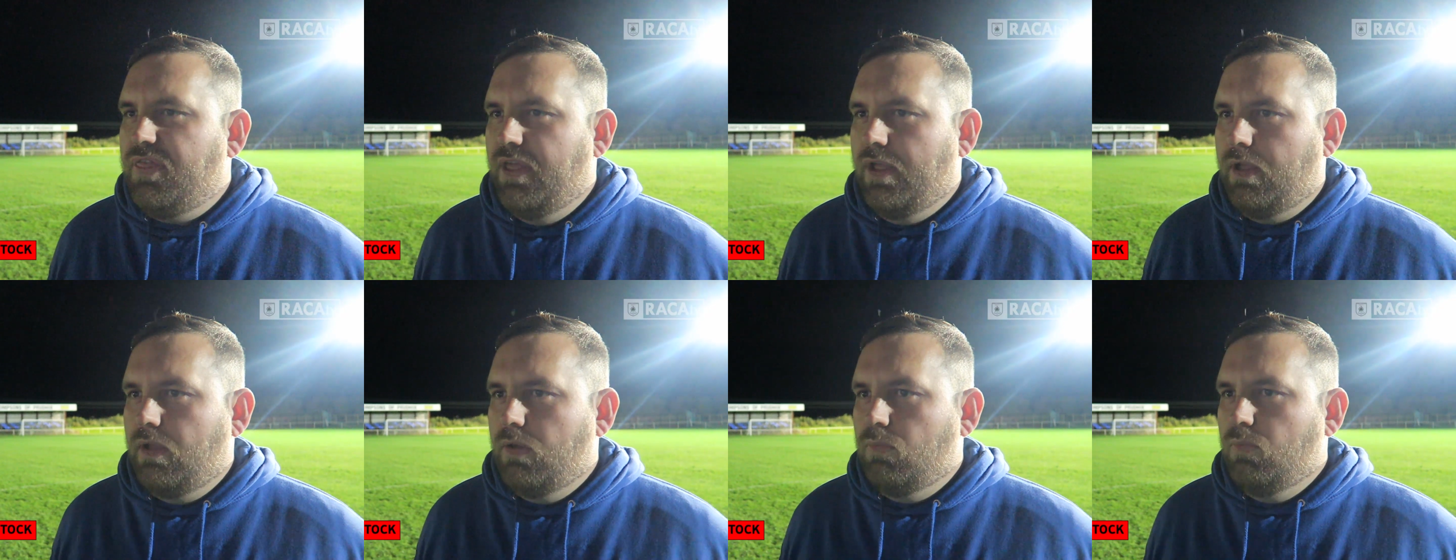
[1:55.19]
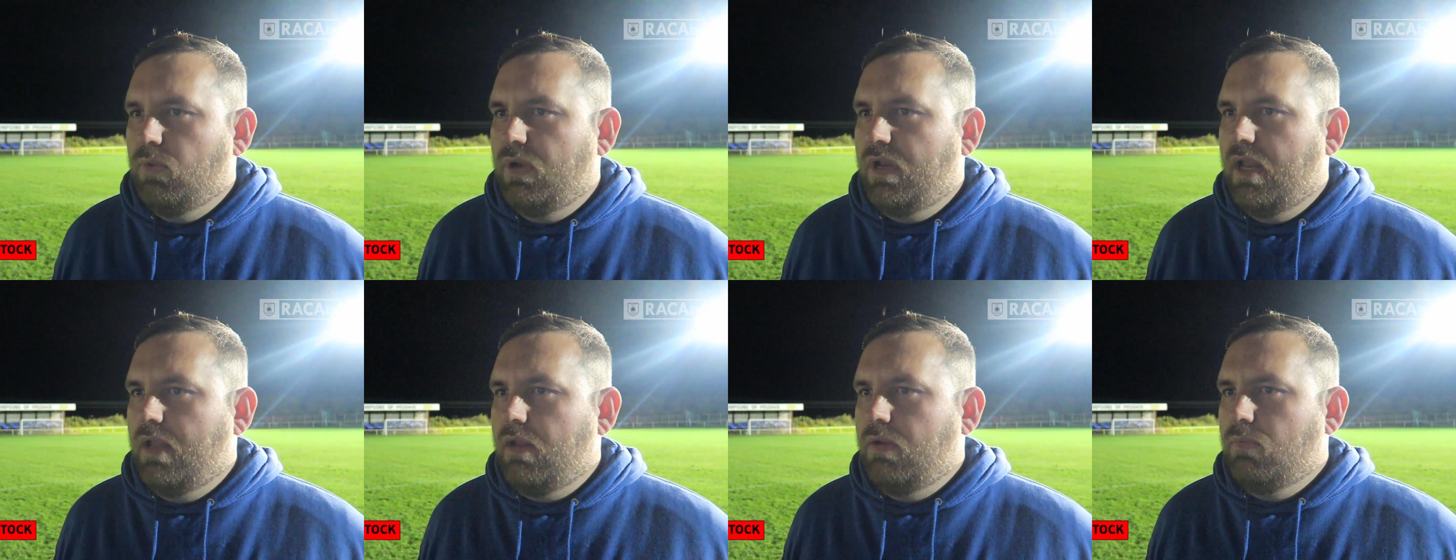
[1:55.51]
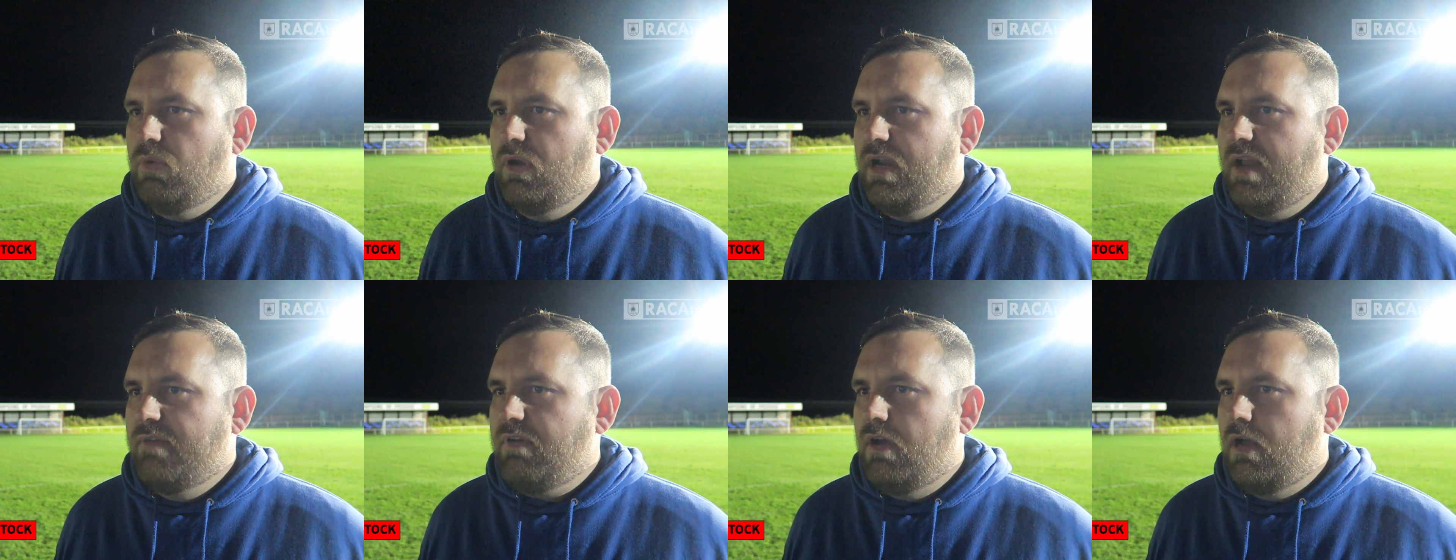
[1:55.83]
think we
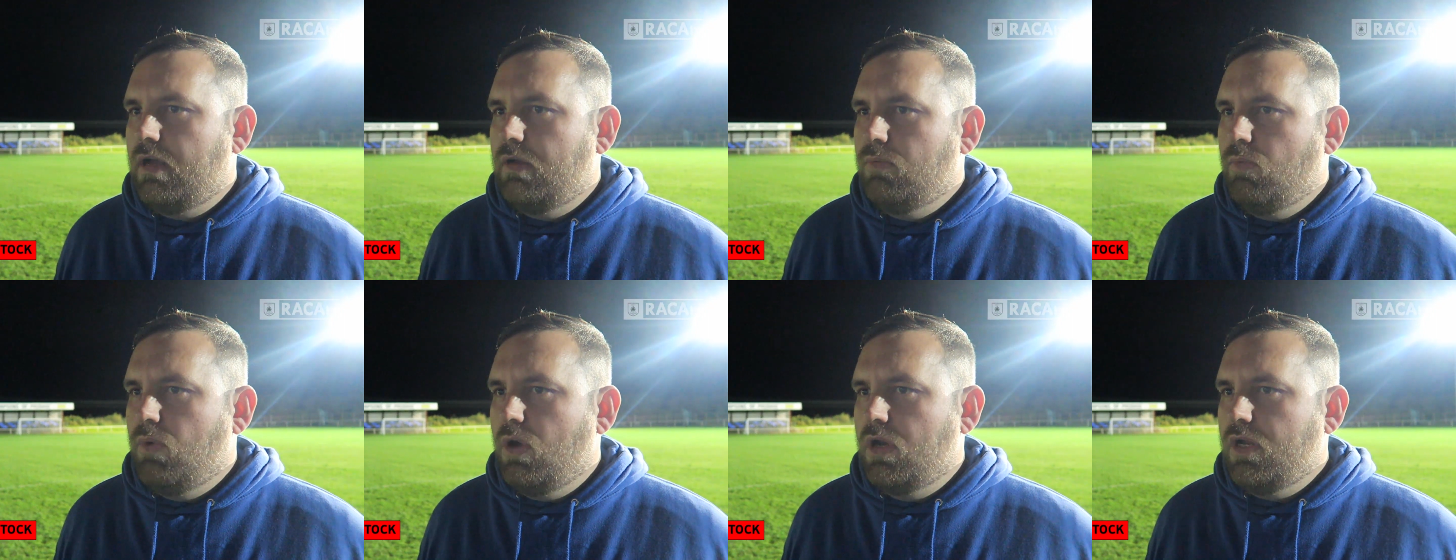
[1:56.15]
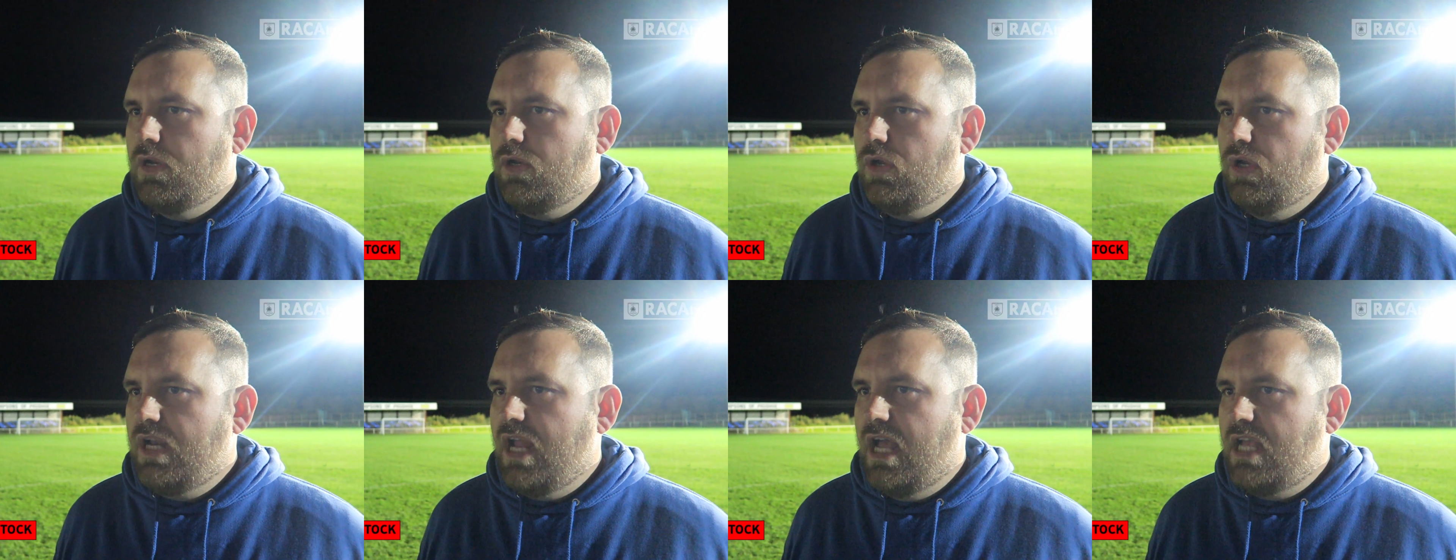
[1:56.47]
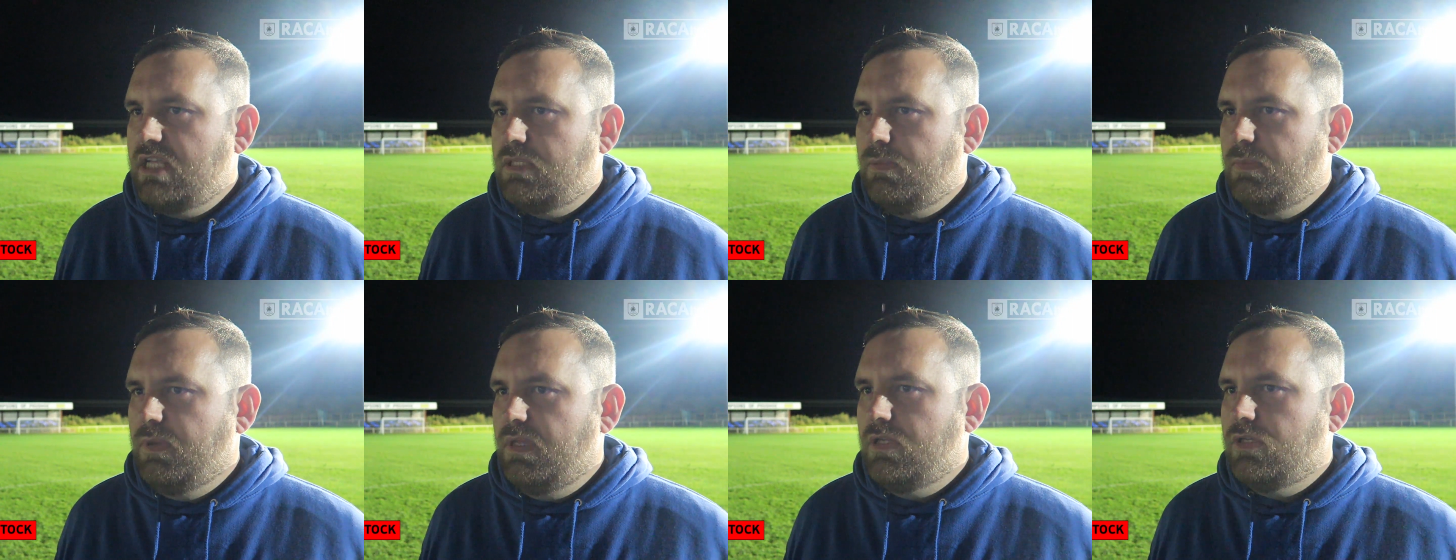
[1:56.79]
never wanted to
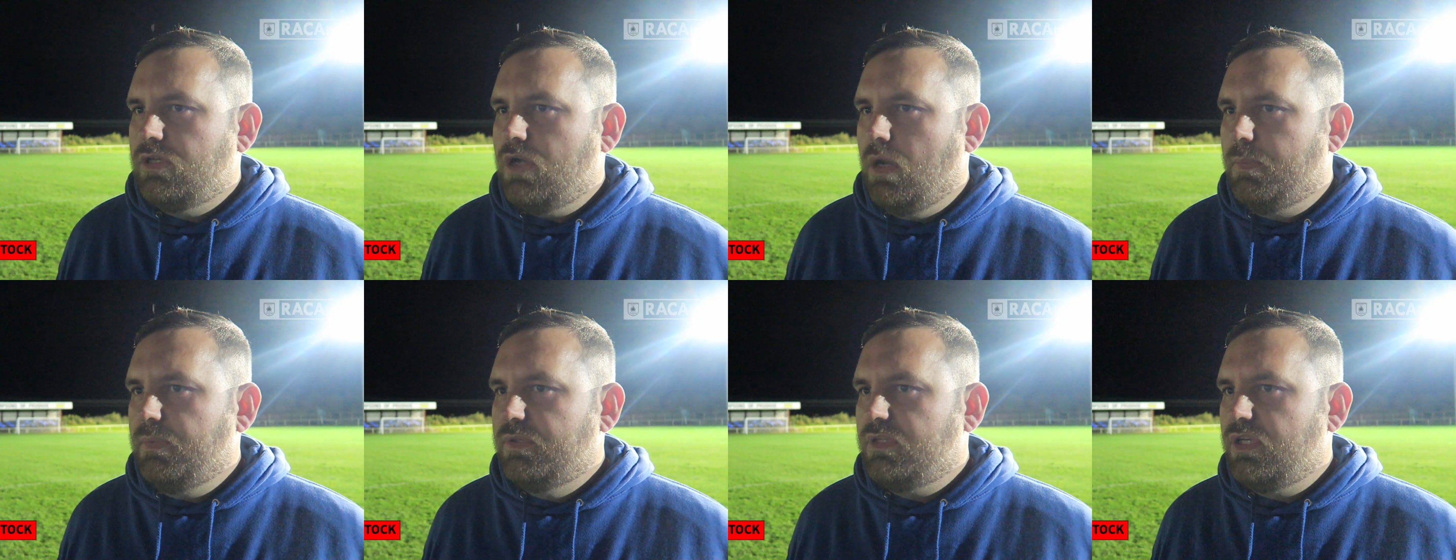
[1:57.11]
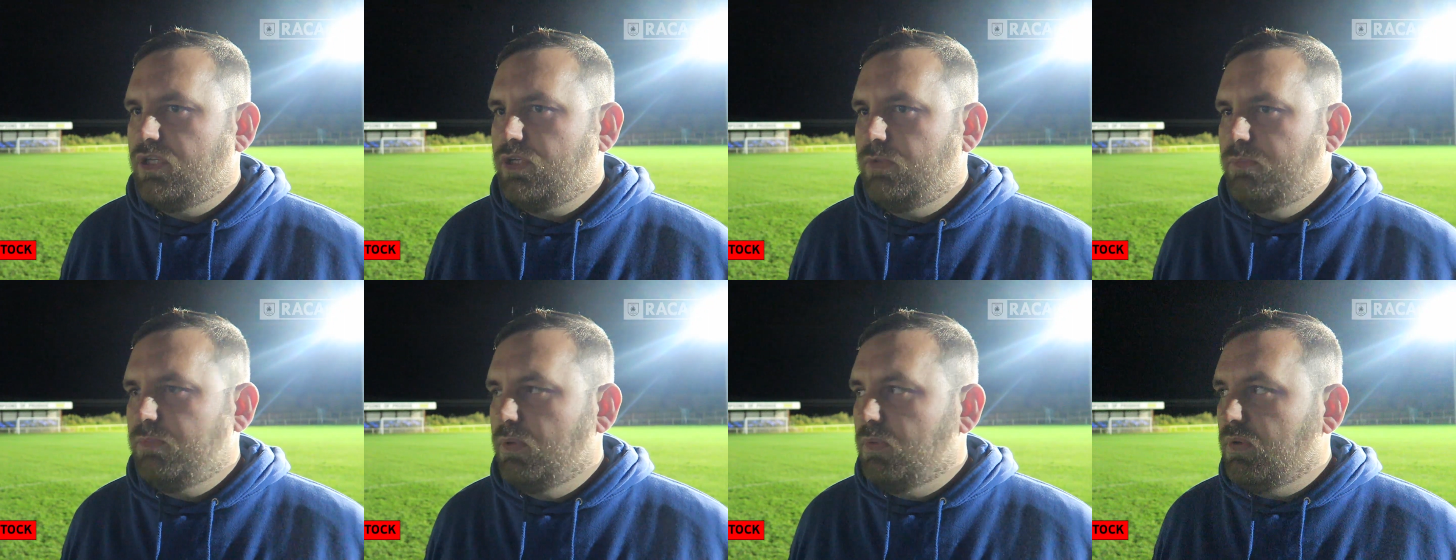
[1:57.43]
underestimate this competition,